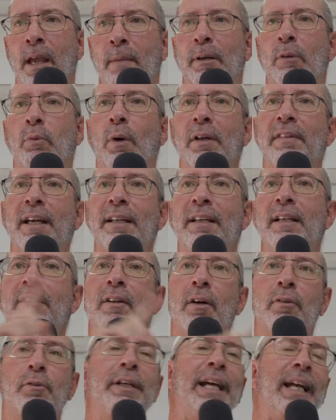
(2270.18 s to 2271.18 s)
But what they did
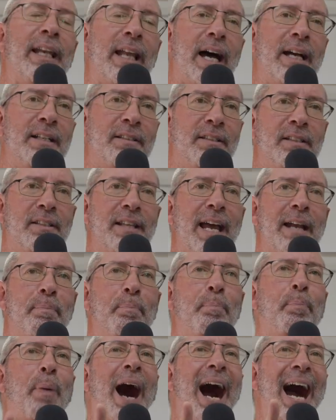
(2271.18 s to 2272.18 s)
not realize is
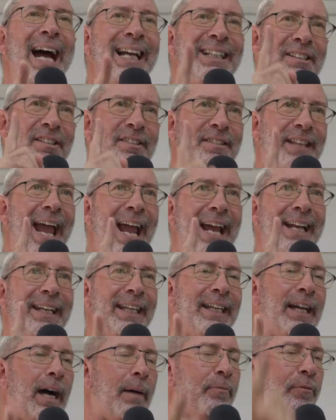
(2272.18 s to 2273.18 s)
that by
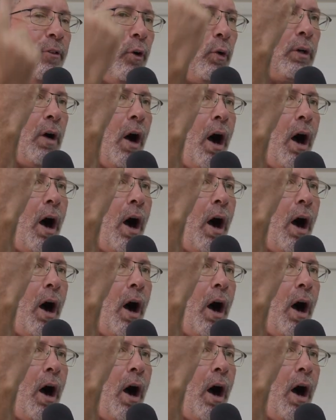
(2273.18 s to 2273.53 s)
standing up for